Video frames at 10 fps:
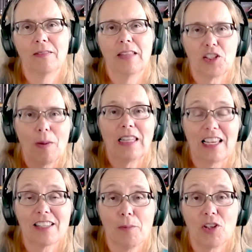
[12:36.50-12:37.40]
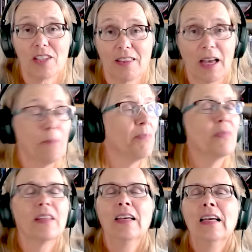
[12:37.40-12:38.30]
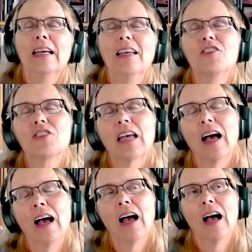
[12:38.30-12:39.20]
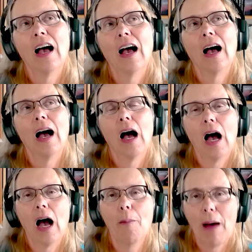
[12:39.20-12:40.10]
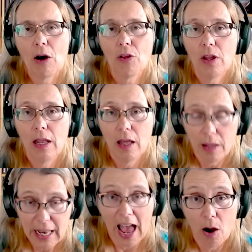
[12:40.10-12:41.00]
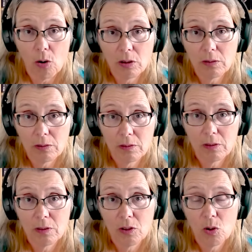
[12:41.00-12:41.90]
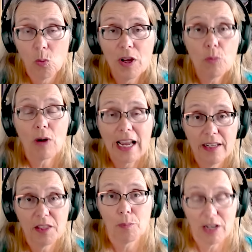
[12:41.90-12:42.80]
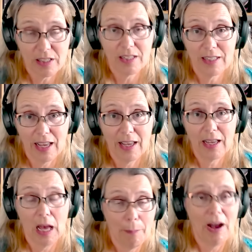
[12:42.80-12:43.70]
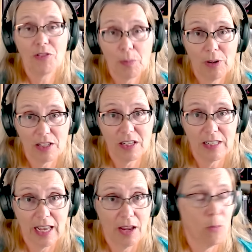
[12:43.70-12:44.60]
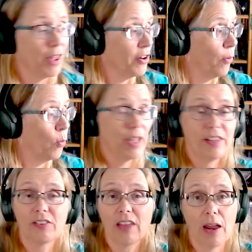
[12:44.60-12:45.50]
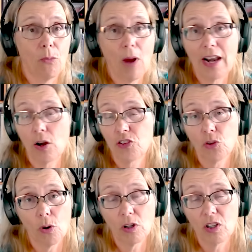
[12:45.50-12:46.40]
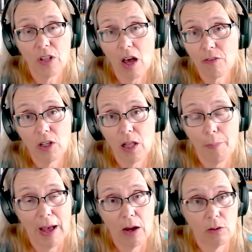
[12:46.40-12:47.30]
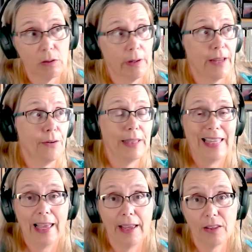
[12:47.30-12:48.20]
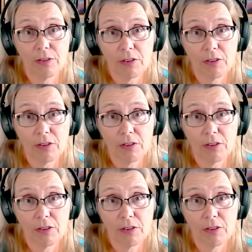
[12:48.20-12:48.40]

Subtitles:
that's my last time I'll say that, is about now. We write in the present day, about the present day, whether we write a historical novel about Henry VIII,